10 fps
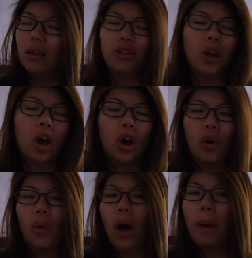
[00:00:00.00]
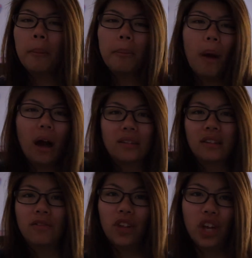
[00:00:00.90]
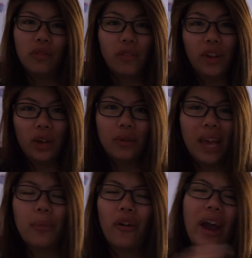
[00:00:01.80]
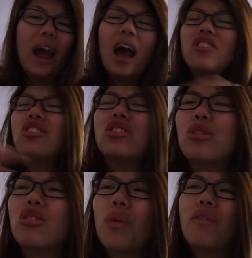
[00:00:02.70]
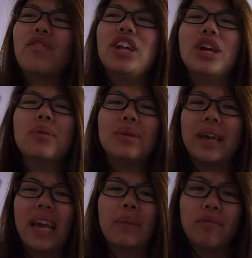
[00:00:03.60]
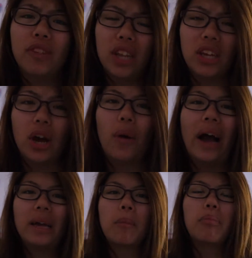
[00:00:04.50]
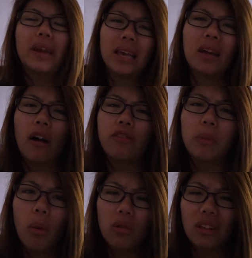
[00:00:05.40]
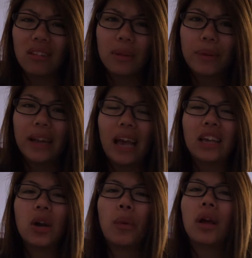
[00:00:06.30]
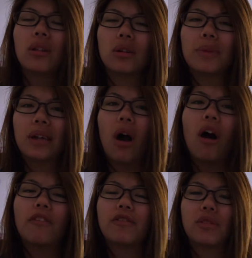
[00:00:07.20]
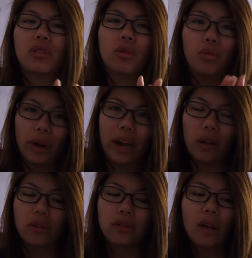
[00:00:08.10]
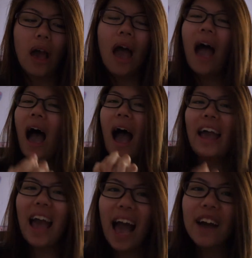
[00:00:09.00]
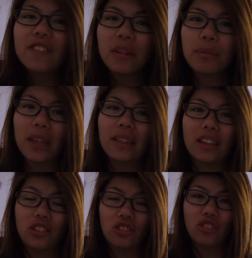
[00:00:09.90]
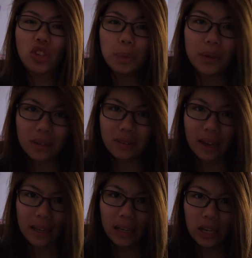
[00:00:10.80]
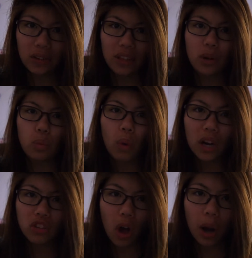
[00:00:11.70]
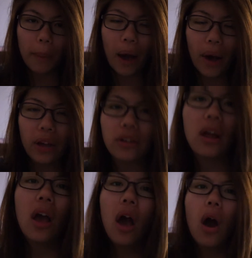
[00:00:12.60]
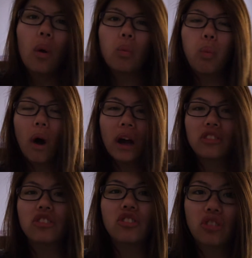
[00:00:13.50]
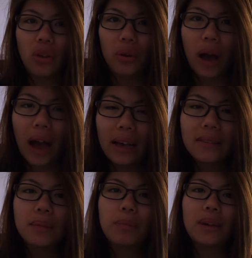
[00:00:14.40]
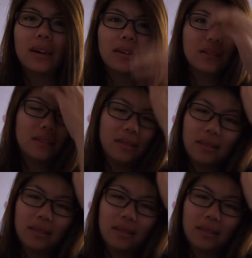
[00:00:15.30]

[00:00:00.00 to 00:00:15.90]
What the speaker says: unboxing video of a video game or your usual video game video. I am breaking off the mold a little bit and going a little bit off the rails. I have something that is super exciting here that I want to talk about and want to show you guys because